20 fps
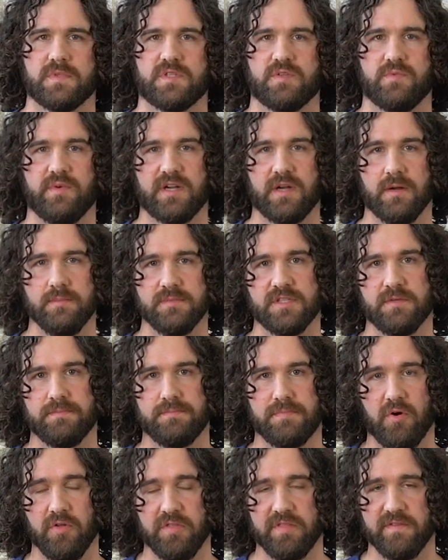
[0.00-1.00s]
So when it comes to
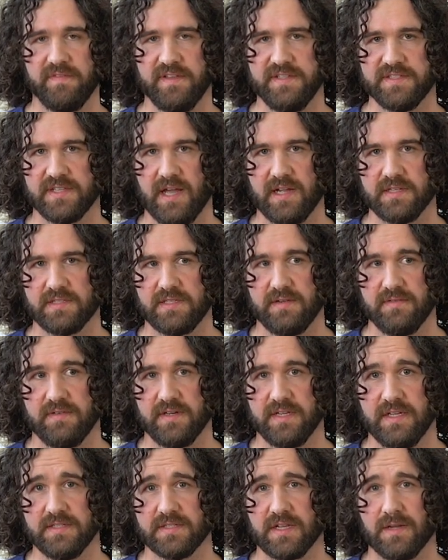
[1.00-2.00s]
both of these
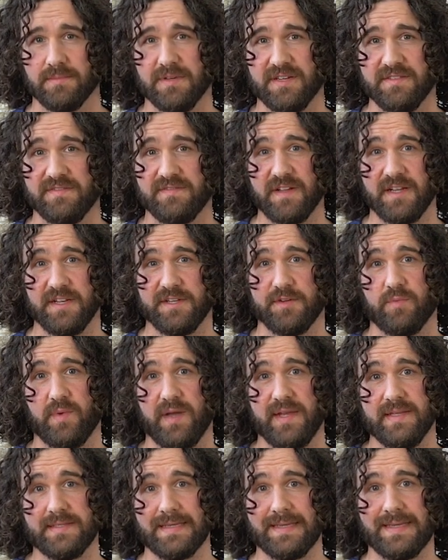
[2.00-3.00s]
activities, I'm gonna find a
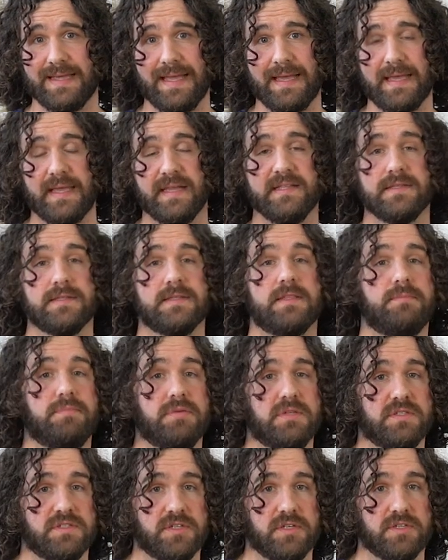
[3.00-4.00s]
way to get into the
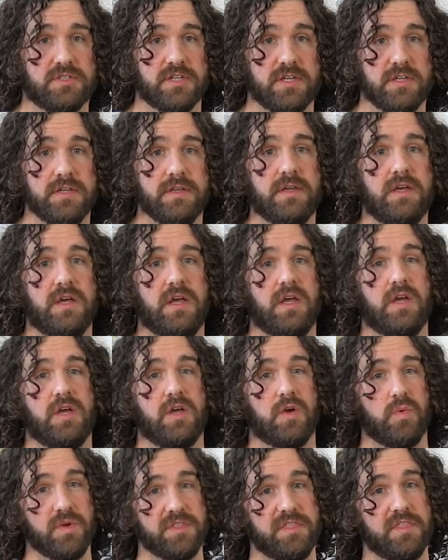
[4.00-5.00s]
position
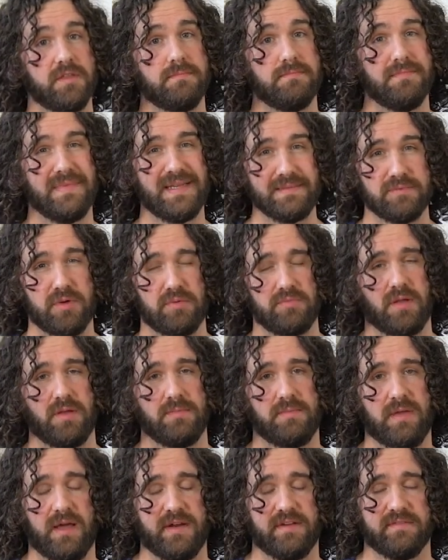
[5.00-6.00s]
with the minimum
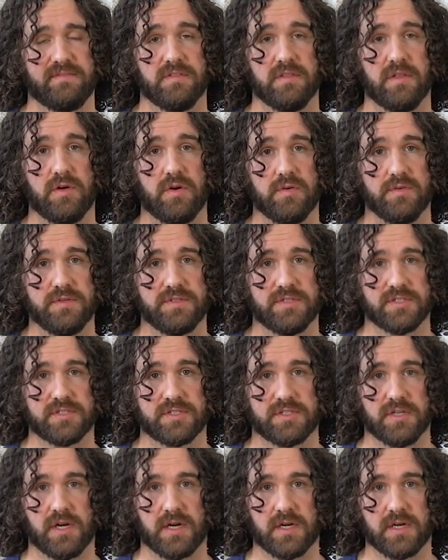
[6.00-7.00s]
amount of load to
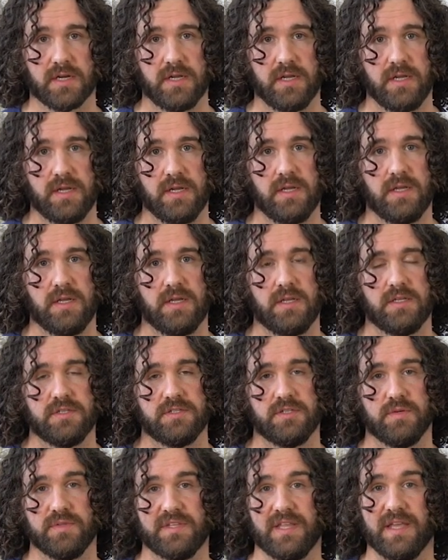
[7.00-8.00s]
start.
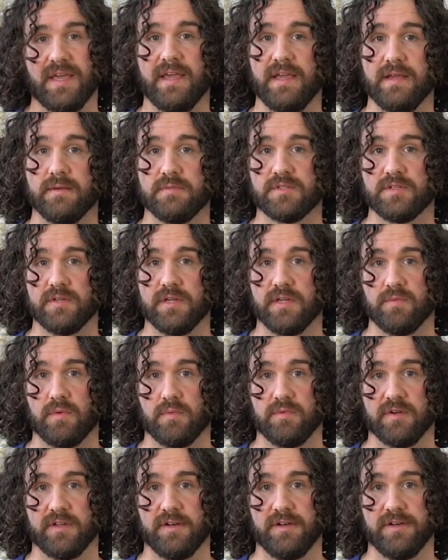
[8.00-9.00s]
So with the hamstring,
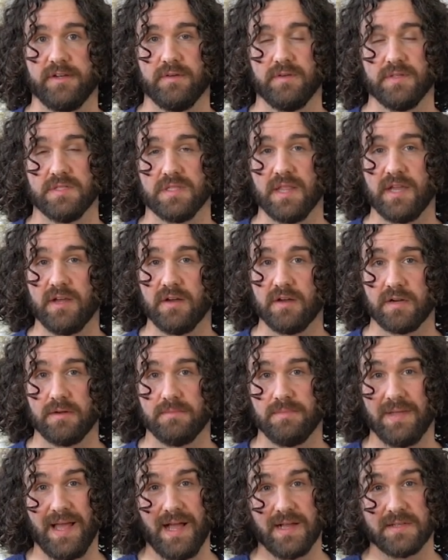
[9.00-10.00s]
what we're gonna do is lay on our
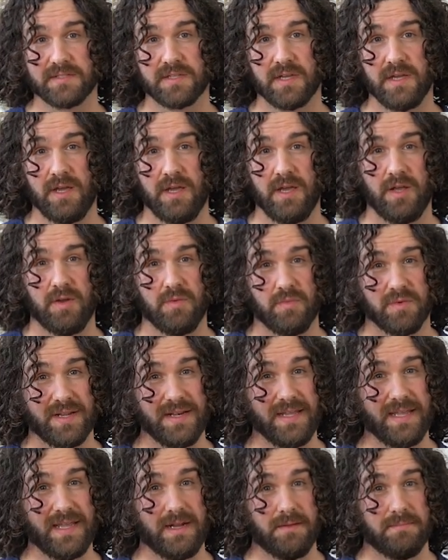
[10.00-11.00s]
backs, we're
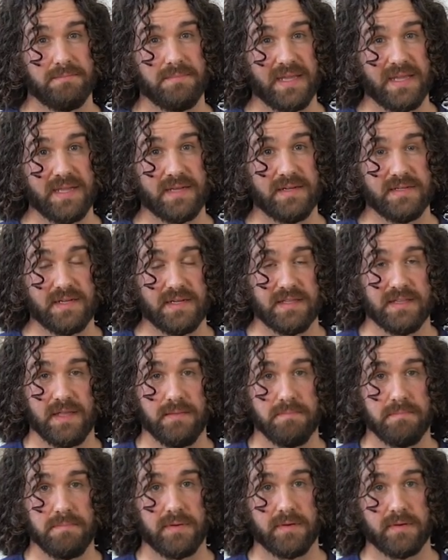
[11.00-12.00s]
gonna get a band and
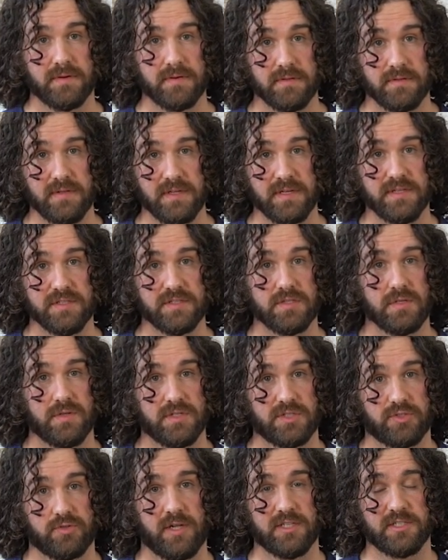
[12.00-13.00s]
then pull into
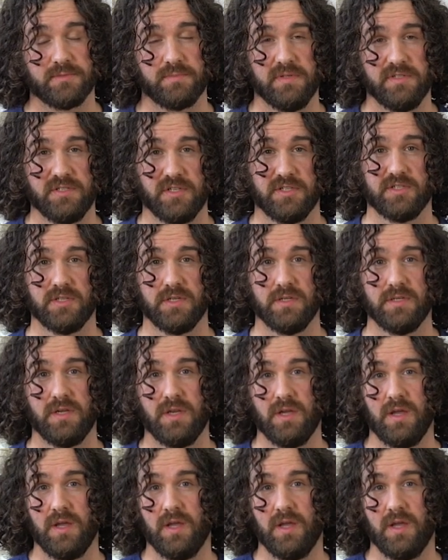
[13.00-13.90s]
a stretched position.